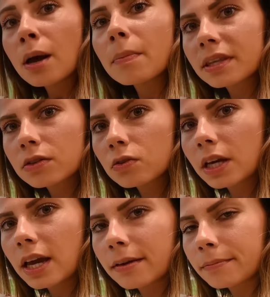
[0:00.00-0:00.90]
but that's
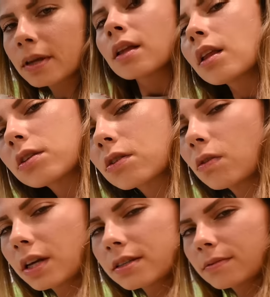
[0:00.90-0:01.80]
okay. Let's go
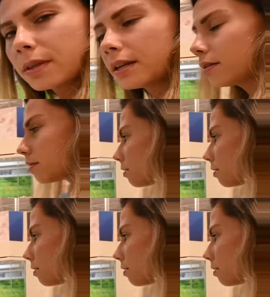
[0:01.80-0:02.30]
look at something else.